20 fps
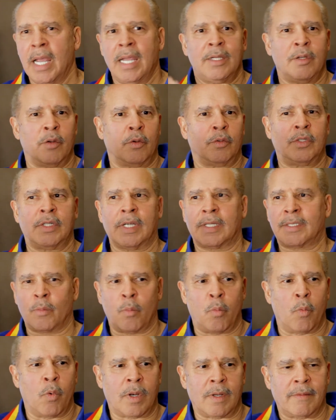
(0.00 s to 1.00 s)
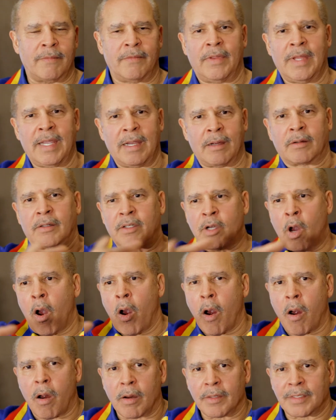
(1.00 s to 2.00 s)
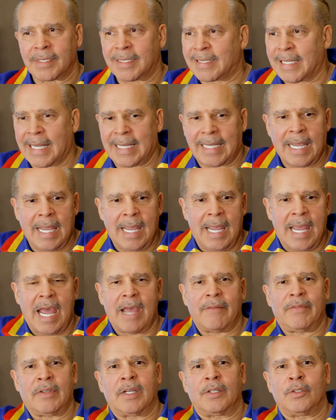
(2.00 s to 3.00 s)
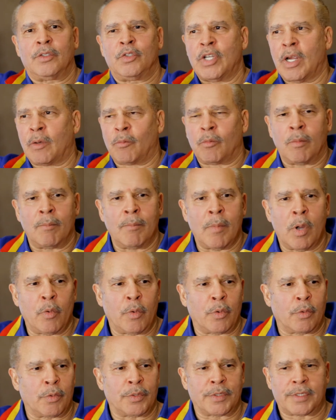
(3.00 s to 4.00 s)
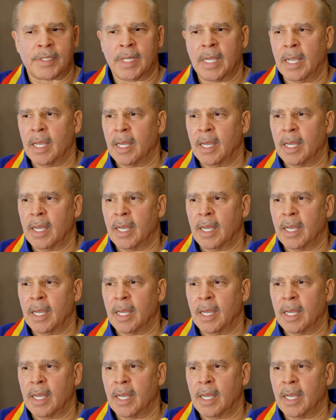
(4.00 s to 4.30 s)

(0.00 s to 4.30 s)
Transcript: You're just one of their cars. It's like having a General Motors.